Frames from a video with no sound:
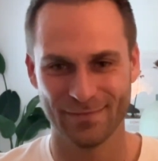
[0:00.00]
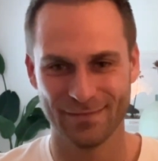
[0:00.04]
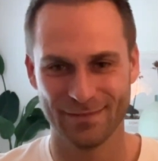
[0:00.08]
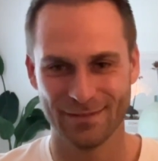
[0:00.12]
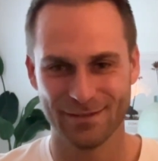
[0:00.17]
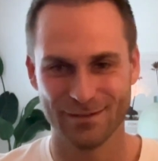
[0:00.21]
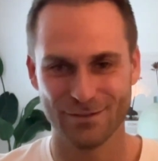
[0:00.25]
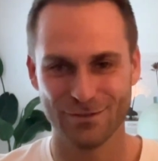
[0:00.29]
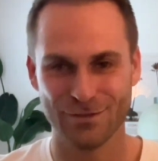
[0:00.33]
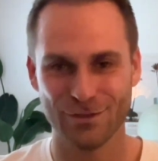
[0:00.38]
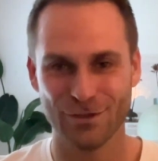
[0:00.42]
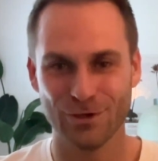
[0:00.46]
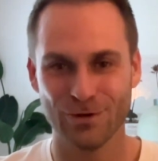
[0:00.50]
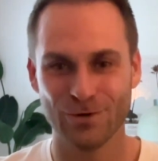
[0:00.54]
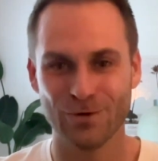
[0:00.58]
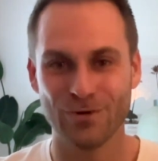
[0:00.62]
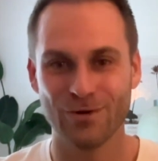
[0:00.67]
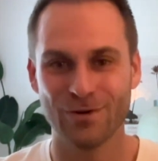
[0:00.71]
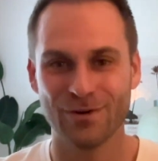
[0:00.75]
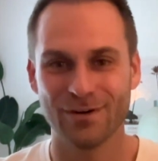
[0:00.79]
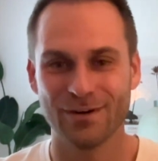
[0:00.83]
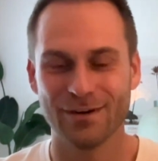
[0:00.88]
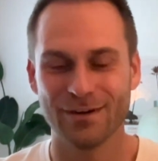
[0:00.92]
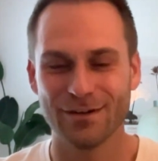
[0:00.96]
So
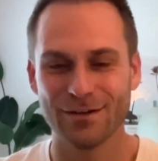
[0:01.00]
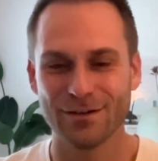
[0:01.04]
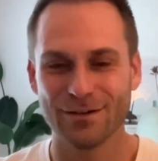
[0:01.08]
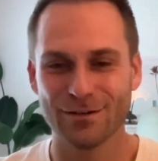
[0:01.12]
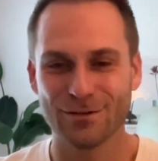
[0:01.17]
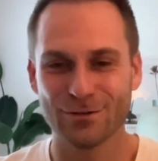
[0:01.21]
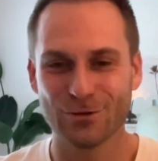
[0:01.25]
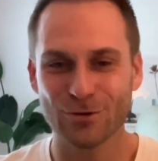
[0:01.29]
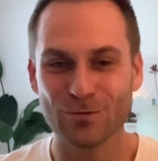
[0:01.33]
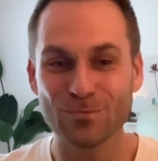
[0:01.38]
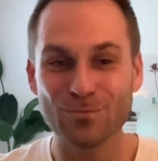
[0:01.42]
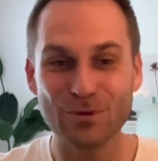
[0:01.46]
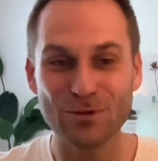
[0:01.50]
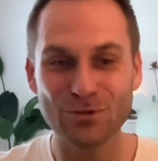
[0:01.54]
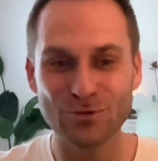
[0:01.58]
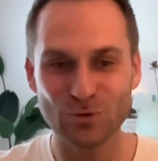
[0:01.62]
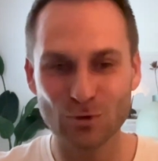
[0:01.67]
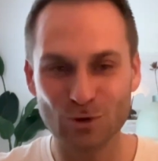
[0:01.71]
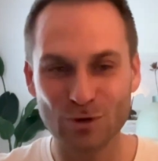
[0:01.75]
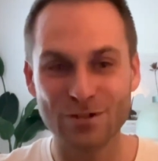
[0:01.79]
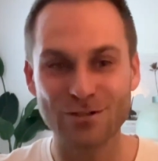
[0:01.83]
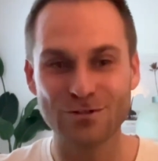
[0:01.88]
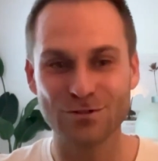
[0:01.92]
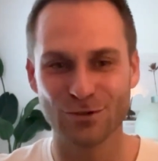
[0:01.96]
don't be too
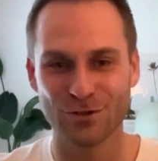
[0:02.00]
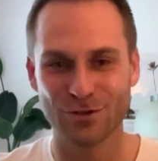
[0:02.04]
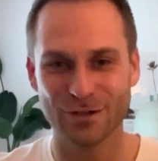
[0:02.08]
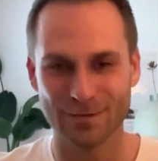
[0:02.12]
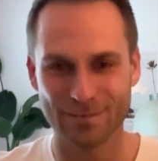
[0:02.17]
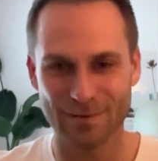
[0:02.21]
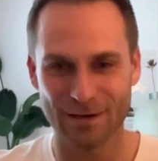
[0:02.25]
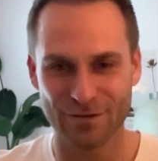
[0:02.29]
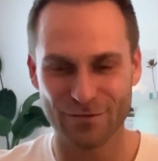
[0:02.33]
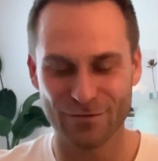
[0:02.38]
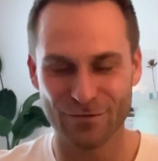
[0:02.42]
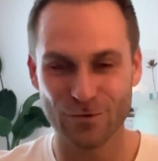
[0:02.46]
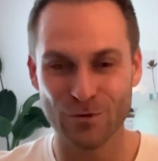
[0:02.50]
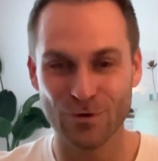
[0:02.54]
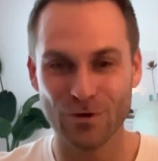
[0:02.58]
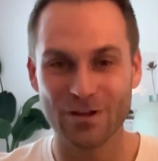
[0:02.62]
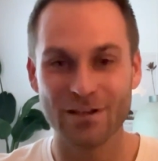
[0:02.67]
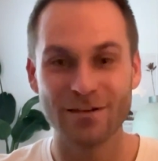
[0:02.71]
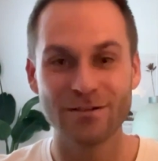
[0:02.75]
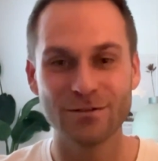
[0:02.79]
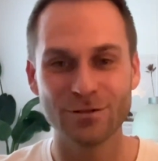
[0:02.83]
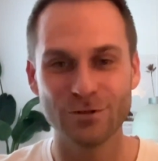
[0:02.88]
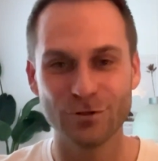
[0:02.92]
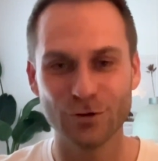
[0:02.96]
concerned about food.
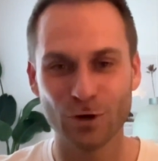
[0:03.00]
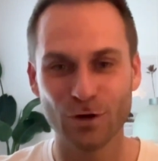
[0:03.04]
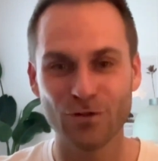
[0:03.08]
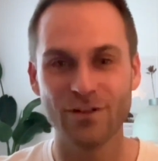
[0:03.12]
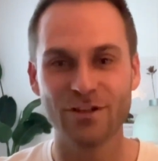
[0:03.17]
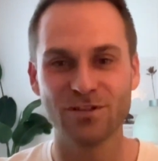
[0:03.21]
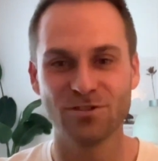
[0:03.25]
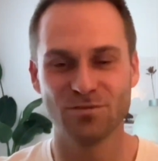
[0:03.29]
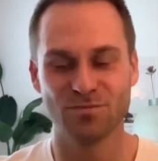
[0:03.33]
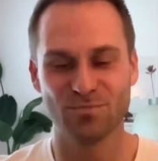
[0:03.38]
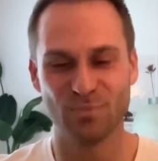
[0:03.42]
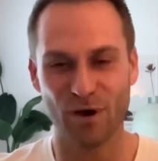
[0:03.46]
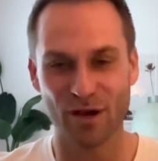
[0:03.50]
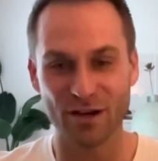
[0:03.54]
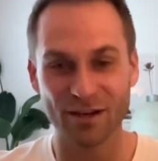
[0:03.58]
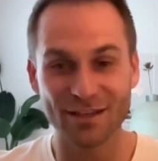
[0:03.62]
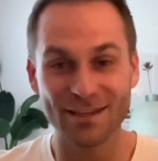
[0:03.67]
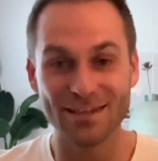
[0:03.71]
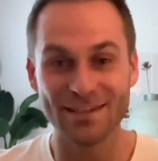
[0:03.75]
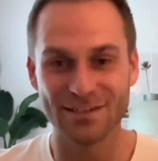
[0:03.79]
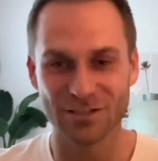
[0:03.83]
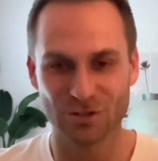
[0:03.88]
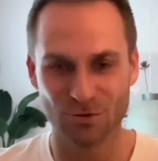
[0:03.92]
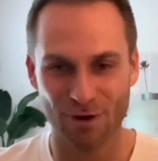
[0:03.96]
Know that your body
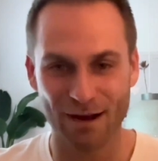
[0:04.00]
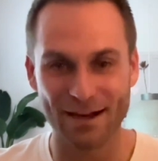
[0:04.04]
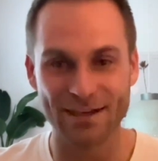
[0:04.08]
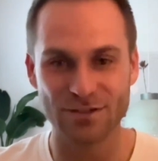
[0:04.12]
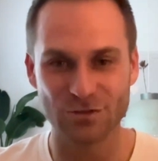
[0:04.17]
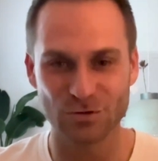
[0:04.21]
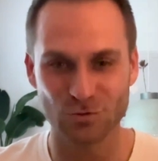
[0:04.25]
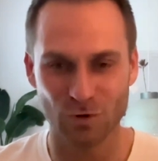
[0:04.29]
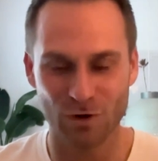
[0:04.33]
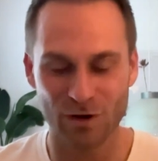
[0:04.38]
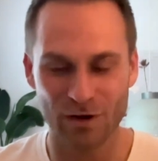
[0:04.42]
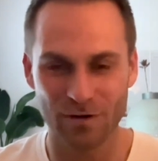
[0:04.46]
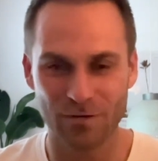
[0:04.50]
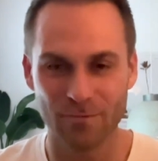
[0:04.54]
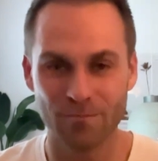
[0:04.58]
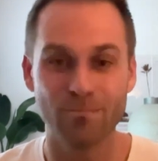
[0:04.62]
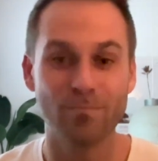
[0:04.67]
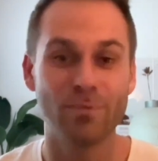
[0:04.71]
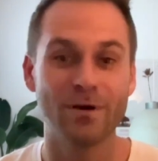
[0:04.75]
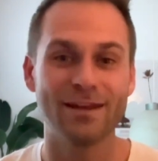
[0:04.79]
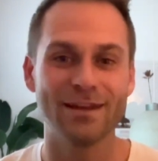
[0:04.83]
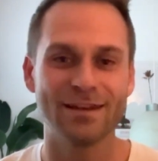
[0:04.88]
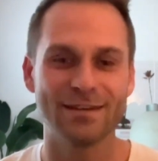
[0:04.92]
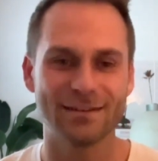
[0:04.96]
is quite strong,
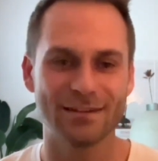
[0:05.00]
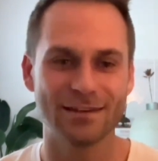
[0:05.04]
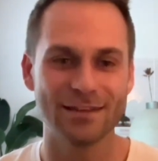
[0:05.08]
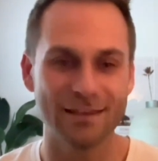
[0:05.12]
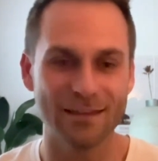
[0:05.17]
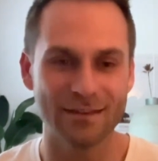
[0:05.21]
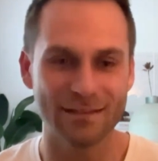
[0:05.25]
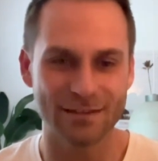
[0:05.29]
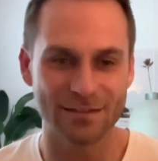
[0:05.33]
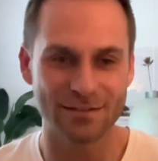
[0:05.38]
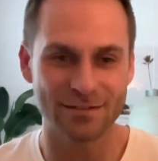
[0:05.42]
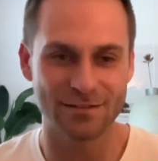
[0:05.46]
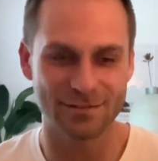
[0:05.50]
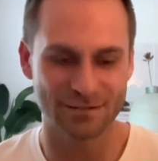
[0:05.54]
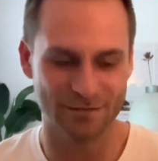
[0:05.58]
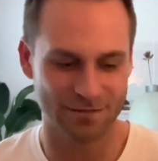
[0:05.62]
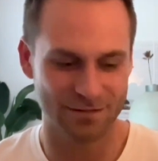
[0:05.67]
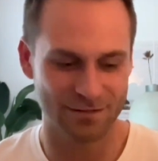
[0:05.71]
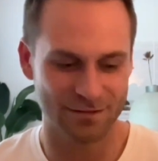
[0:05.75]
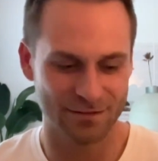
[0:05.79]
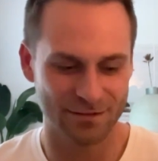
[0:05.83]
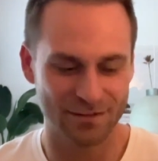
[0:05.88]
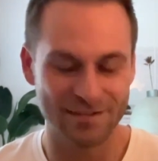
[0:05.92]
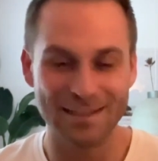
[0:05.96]
but there's
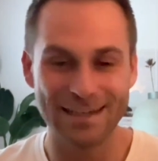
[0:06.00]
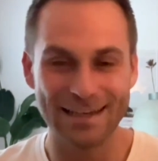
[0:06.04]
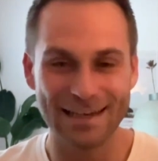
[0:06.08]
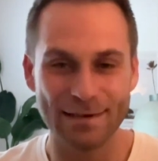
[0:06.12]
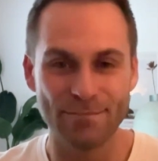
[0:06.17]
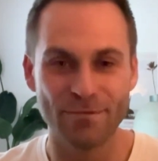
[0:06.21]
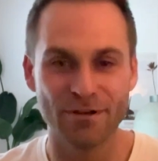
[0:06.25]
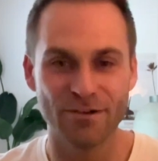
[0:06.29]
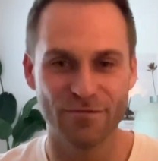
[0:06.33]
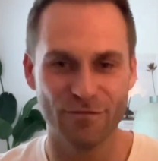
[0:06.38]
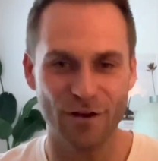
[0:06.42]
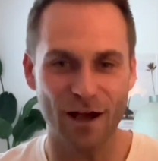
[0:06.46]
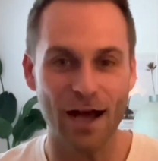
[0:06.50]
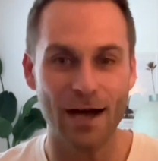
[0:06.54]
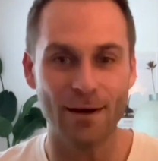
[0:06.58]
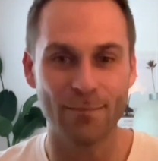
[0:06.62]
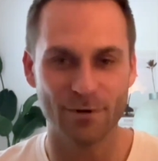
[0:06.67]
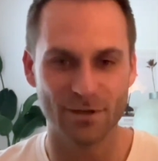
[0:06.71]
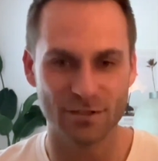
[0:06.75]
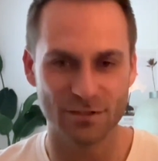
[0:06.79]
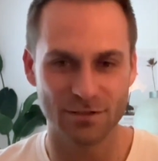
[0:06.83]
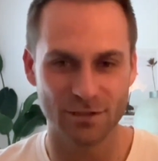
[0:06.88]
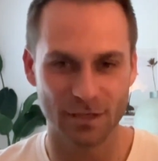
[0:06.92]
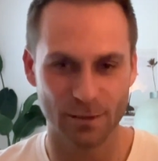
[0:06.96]
a limit for how
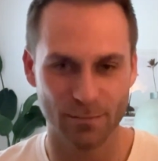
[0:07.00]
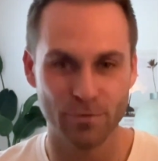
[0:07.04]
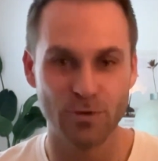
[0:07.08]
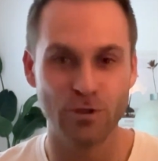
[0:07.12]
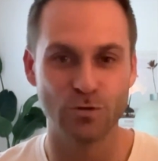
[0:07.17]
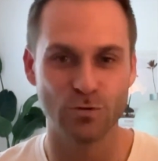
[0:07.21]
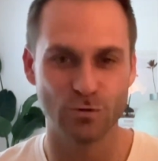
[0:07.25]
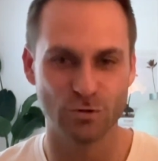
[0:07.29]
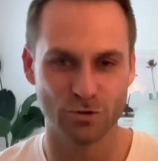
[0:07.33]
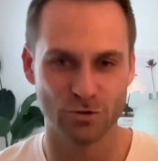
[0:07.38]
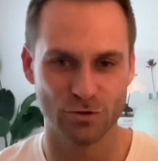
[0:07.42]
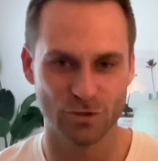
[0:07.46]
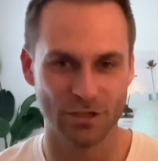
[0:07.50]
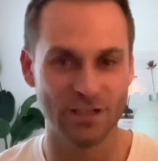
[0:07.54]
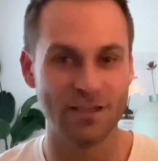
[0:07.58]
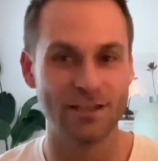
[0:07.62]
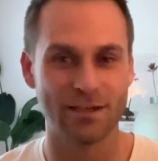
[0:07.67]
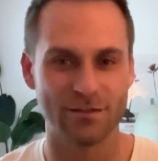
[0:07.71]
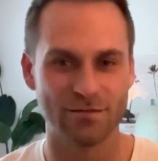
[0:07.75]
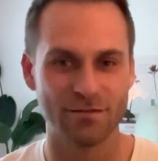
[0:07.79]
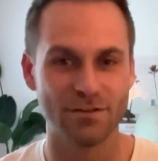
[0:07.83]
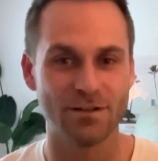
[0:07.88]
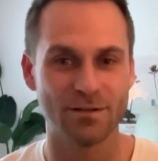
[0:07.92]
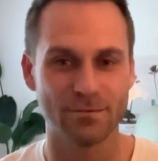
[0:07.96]
much abuse you can
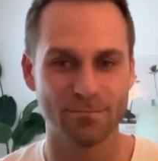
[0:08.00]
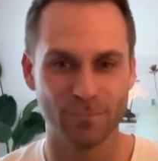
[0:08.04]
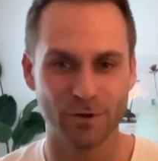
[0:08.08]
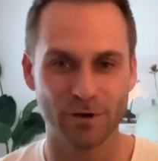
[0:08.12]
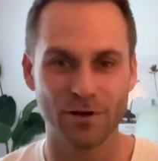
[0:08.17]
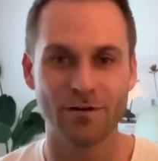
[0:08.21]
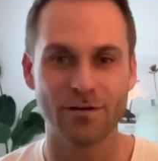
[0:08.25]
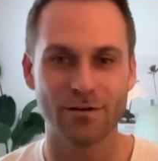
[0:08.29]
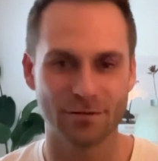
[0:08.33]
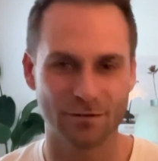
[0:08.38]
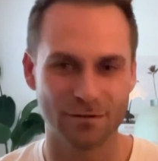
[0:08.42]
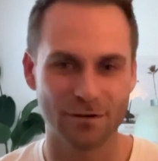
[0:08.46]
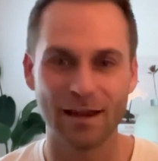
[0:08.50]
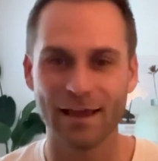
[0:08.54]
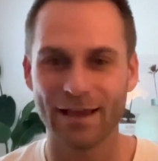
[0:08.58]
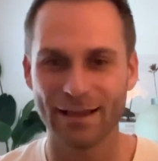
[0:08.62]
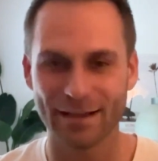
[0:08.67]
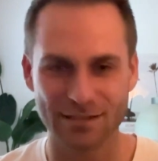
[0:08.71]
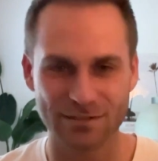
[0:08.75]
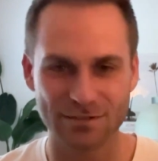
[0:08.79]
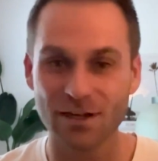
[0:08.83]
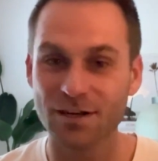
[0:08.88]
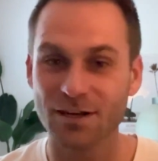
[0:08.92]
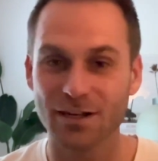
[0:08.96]
give it. But like,
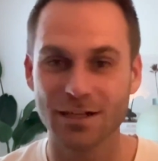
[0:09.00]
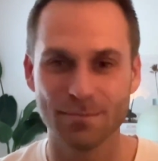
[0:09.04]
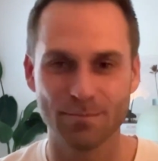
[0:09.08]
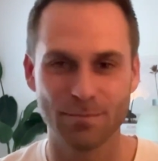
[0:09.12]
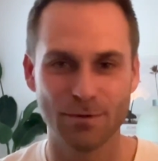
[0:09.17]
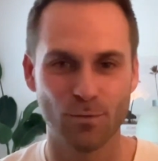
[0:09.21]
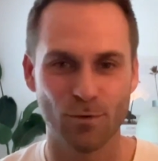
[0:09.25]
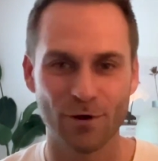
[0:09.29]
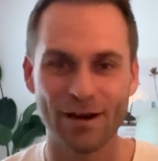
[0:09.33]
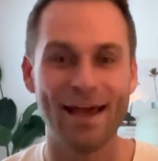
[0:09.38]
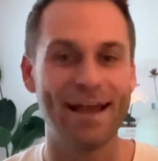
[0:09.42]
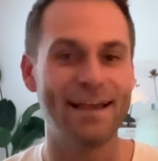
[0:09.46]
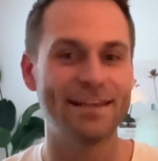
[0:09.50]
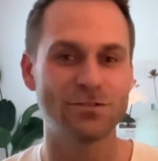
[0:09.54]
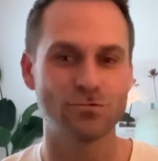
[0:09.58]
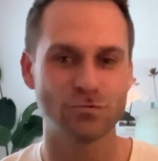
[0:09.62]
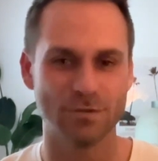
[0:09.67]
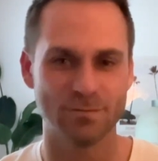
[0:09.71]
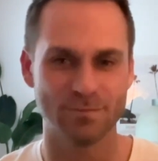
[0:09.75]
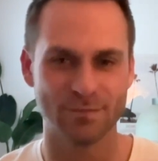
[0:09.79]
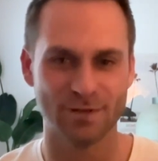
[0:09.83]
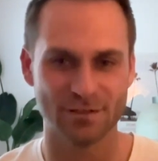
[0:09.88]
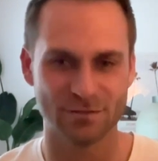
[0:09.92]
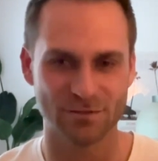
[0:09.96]
it's not going to be one ice
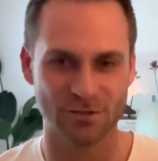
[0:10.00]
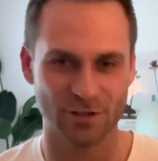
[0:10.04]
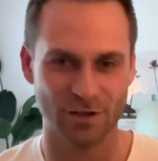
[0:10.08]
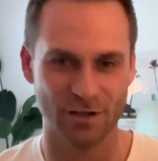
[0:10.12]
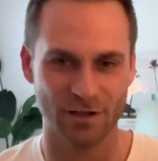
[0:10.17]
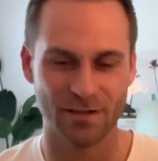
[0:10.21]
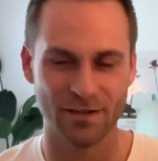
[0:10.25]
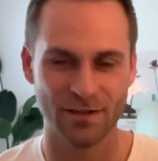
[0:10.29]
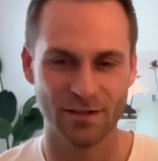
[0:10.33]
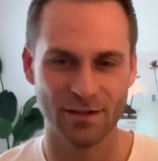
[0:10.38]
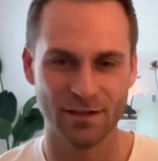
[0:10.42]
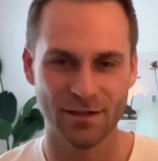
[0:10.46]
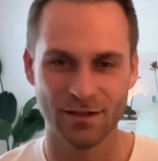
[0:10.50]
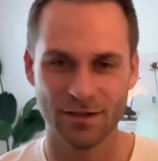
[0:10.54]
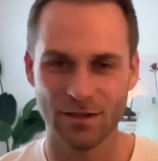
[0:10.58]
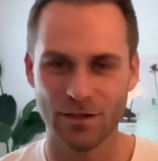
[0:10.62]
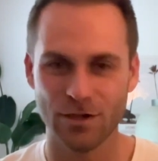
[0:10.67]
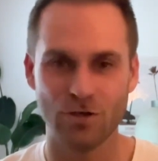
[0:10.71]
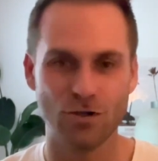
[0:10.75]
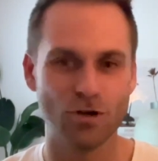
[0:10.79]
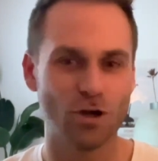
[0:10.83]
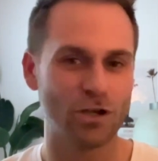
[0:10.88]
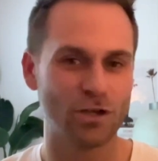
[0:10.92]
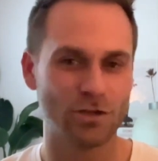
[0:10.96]
cream that's going to
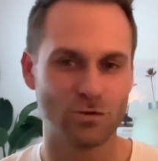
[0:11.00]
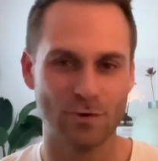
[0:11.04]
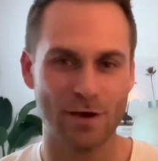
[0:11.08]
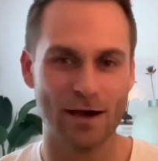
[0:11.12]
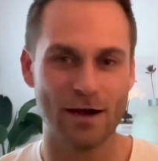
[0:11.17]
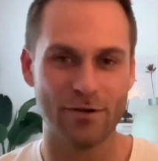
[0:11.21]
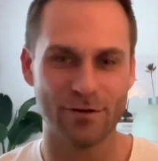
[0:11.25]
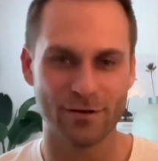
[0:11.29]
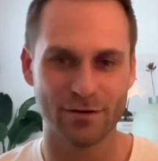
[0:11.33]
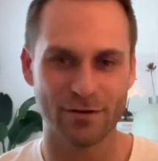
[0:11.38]
knock you out.